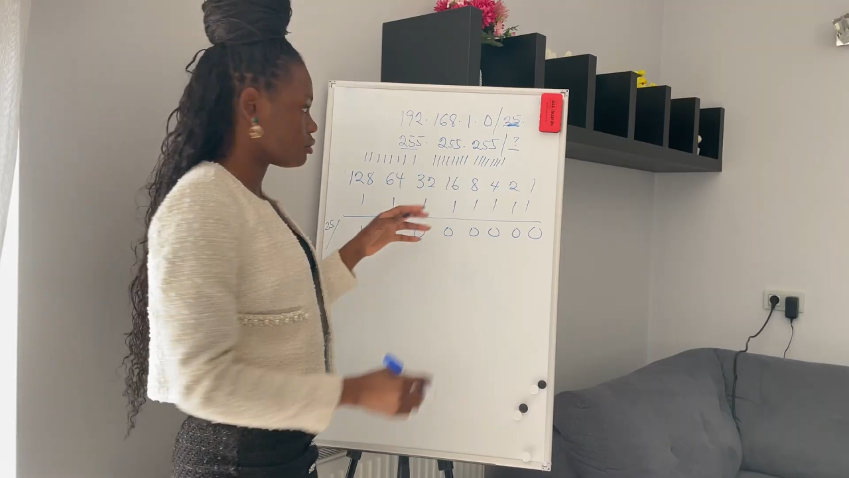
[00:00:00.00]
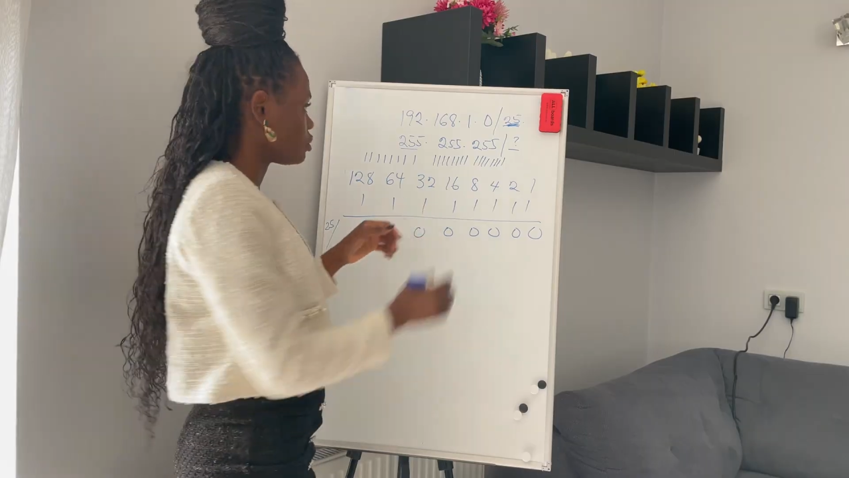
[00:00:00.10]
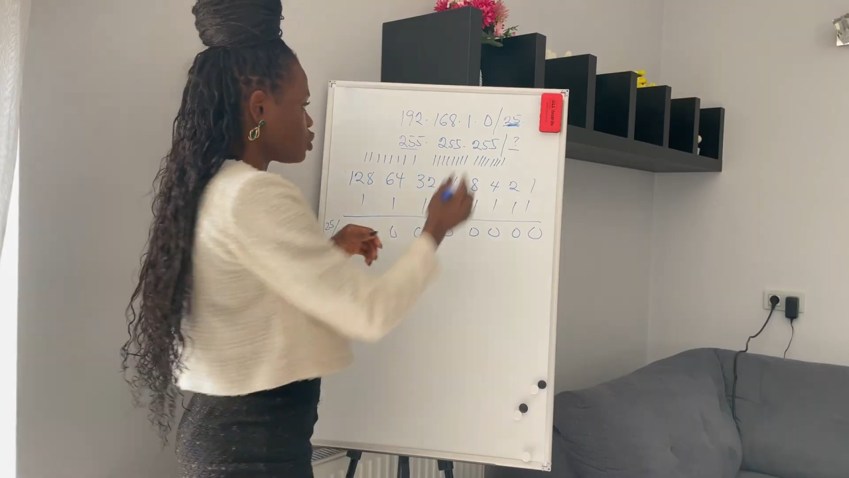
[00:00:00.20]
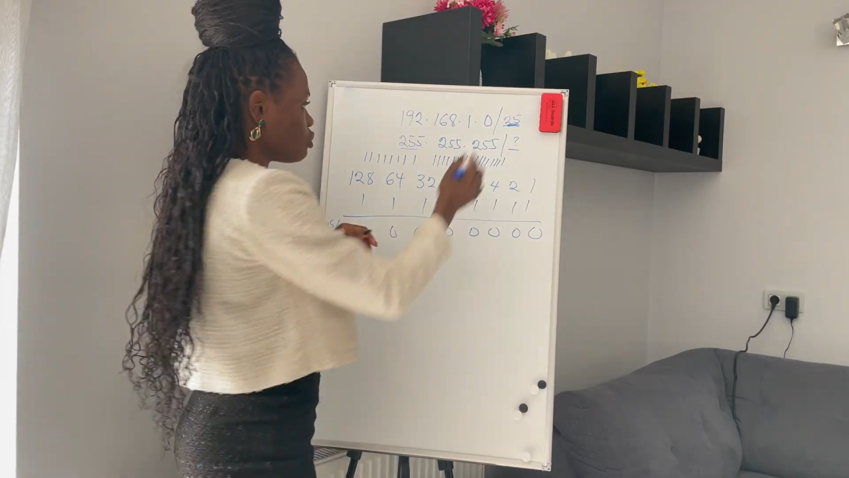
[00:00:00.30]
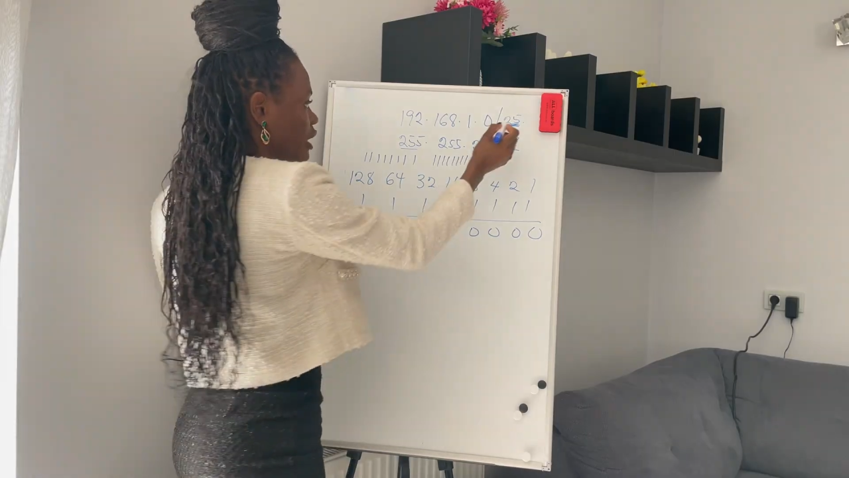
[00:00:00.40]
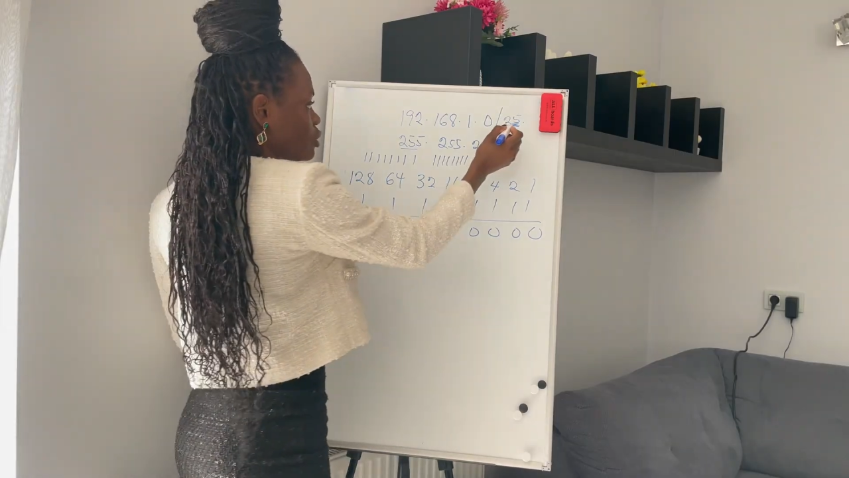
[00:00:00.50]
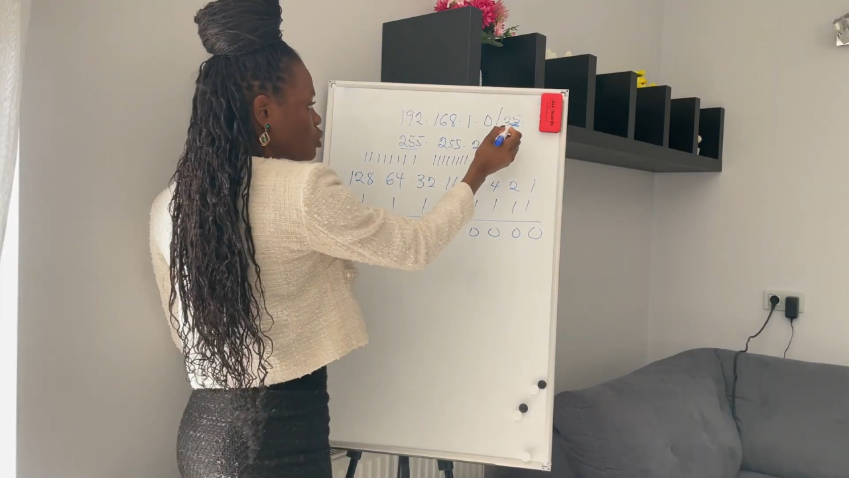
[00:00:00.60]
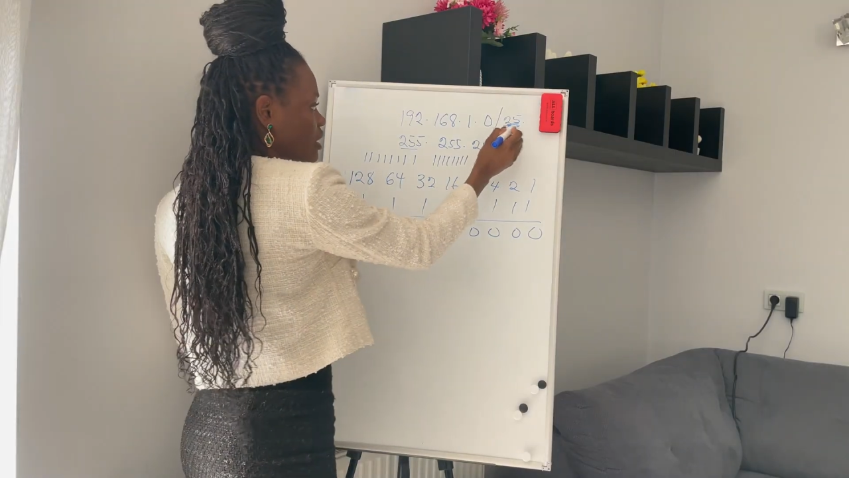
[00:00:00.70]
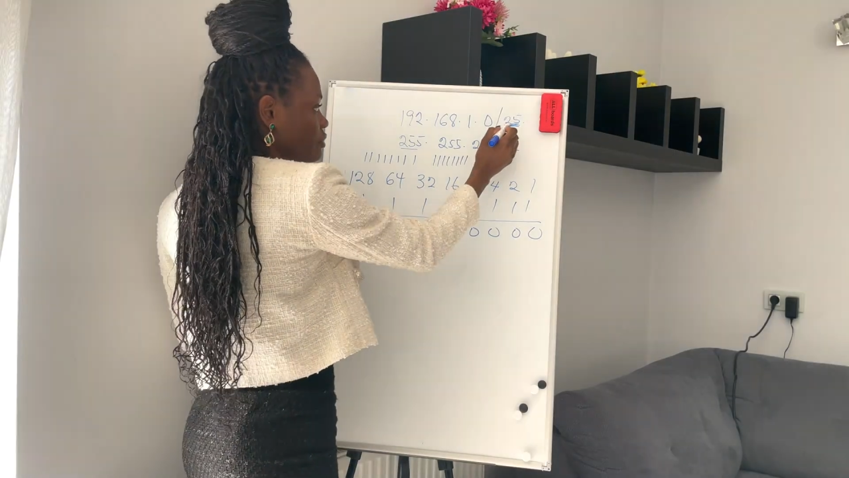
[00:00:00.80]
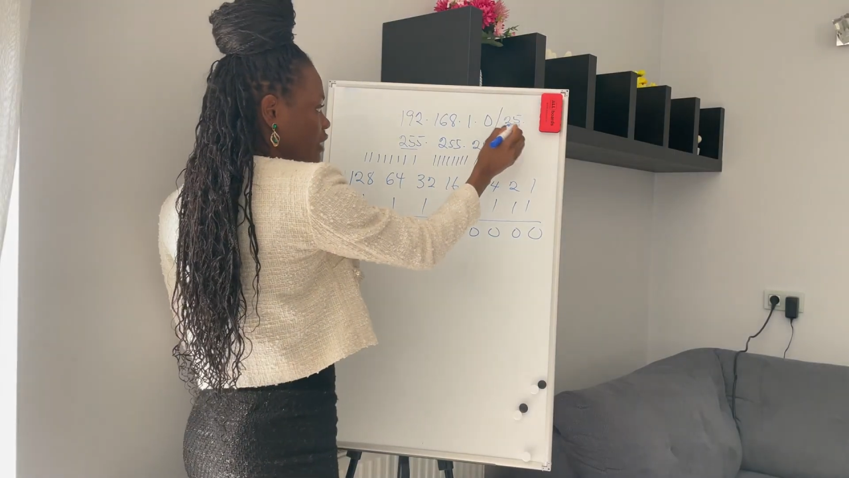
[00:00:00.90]
to make it
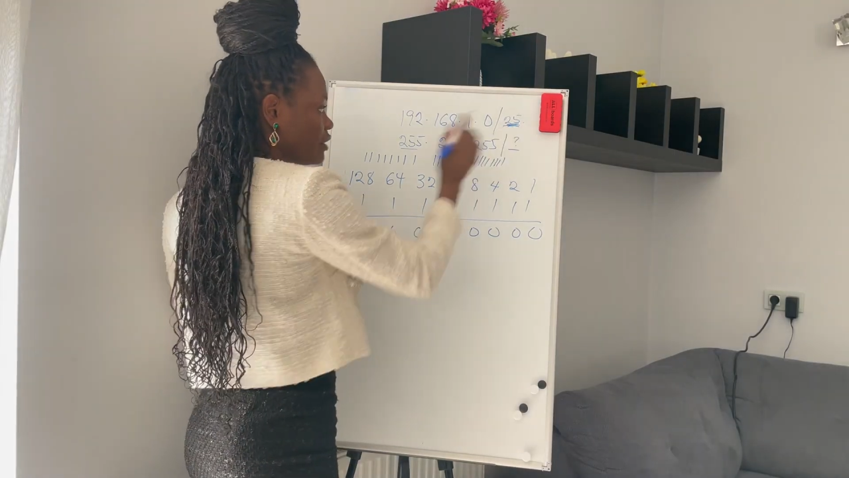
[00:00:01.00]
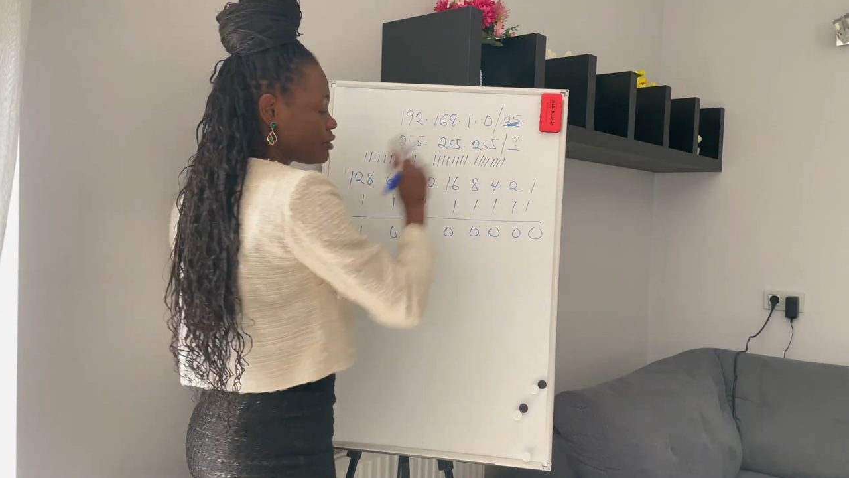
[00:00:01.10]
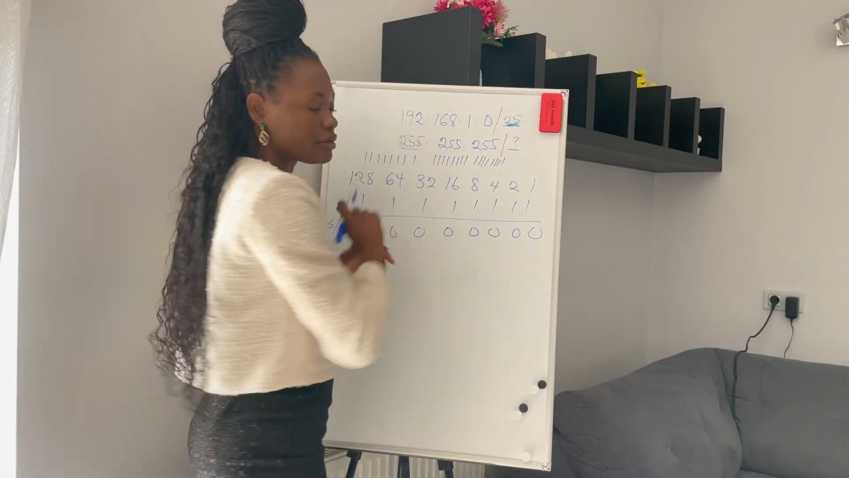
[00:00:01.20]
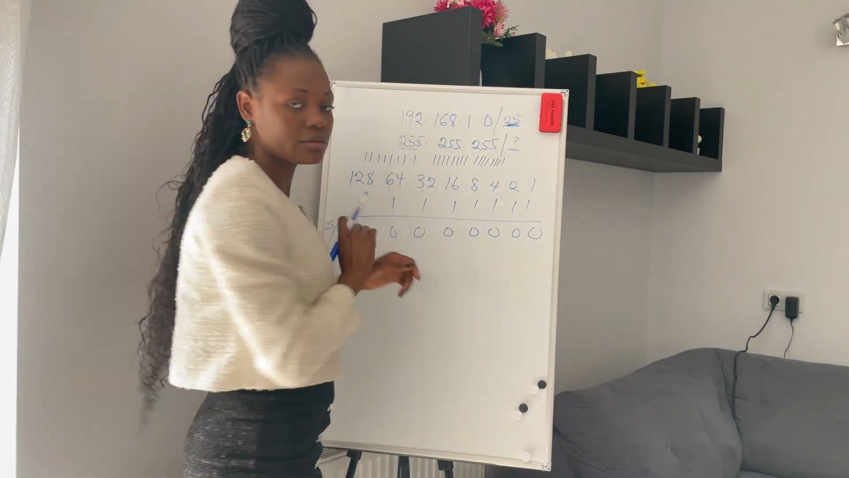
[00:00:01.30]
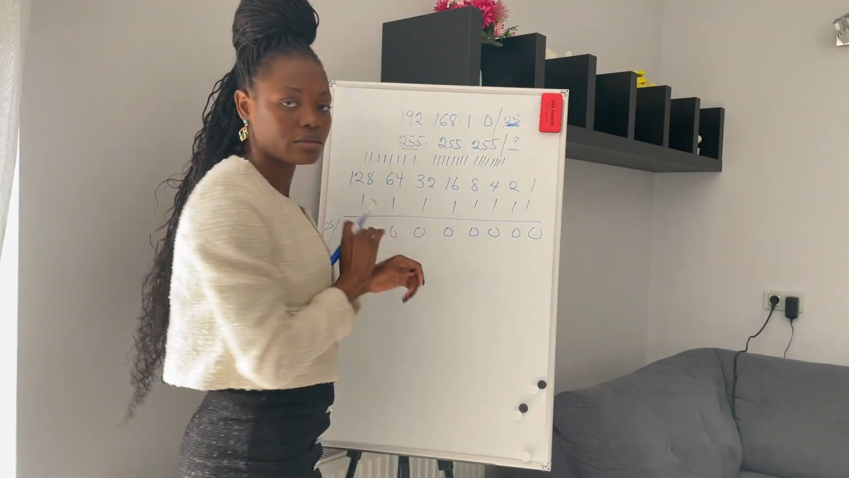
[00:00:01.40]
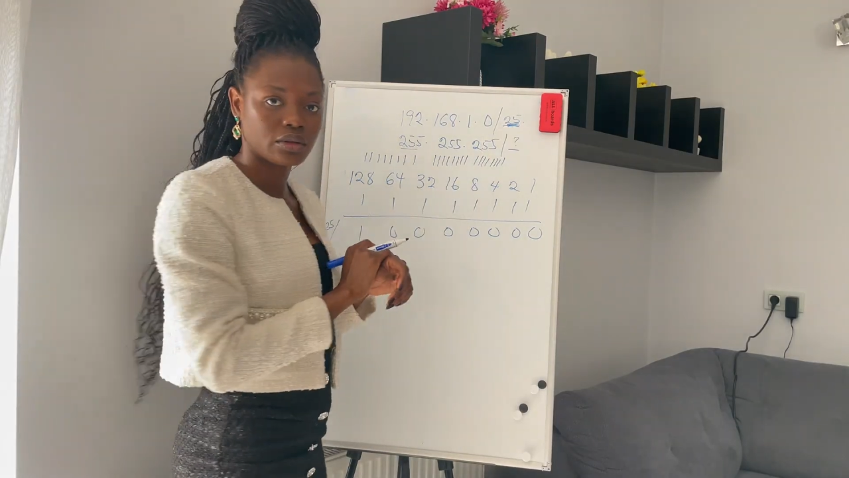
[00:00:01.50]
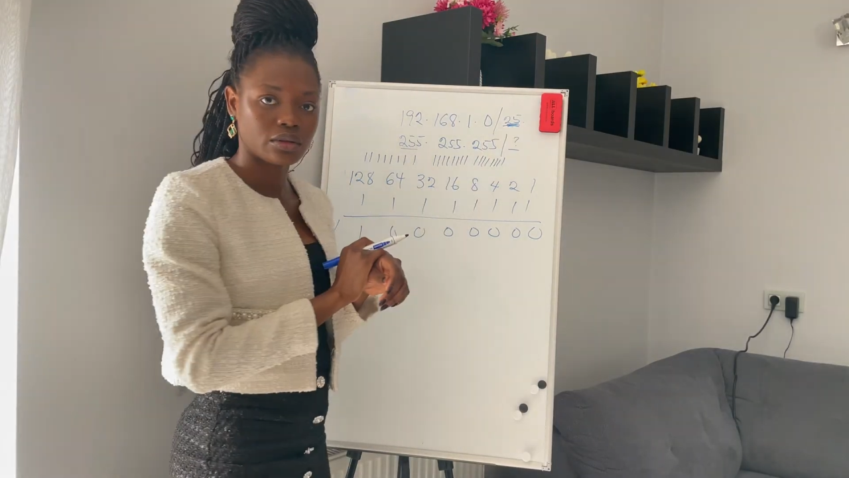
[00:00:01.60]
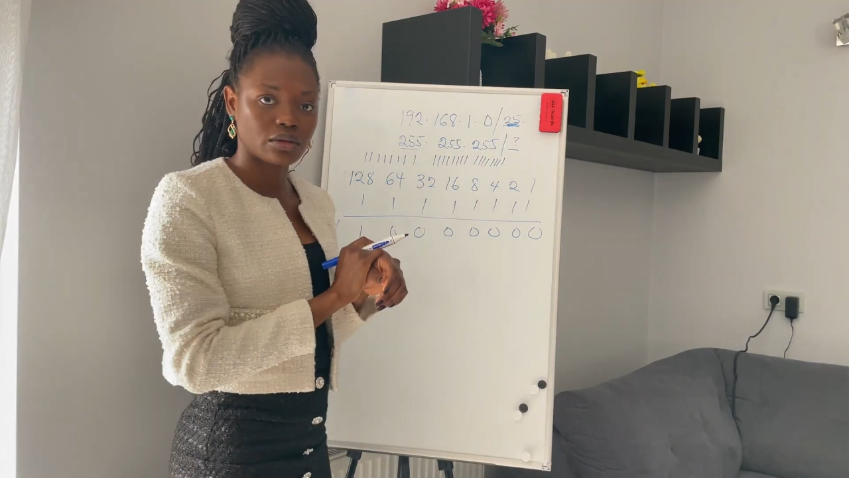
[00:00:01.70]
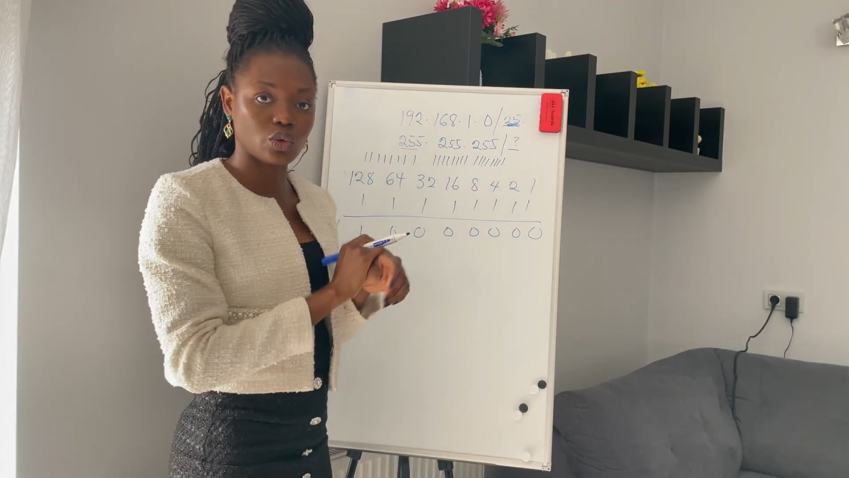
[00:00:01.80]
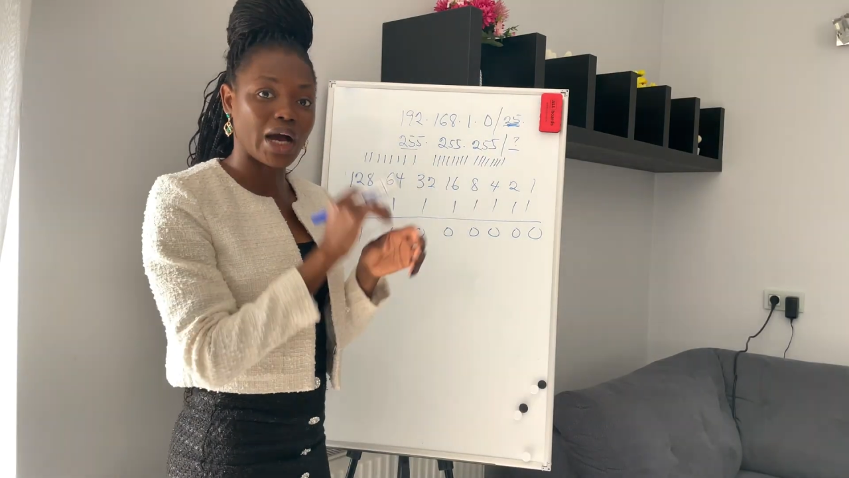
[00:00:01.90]
25
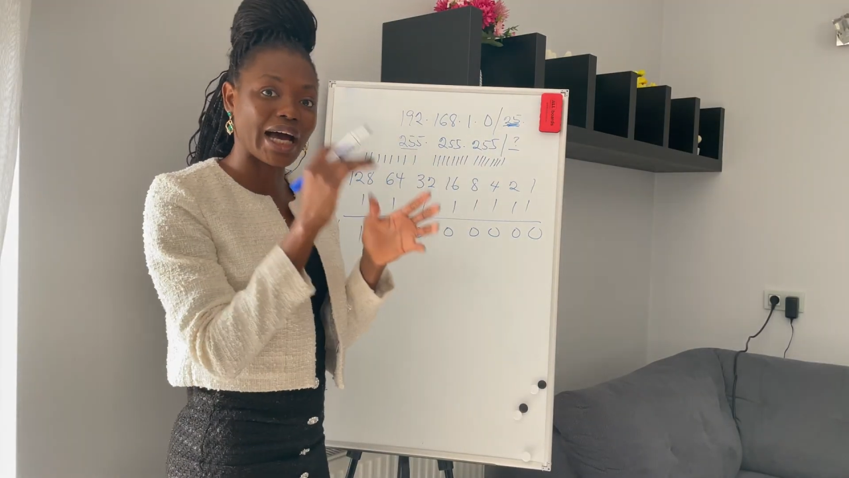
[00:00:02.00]
to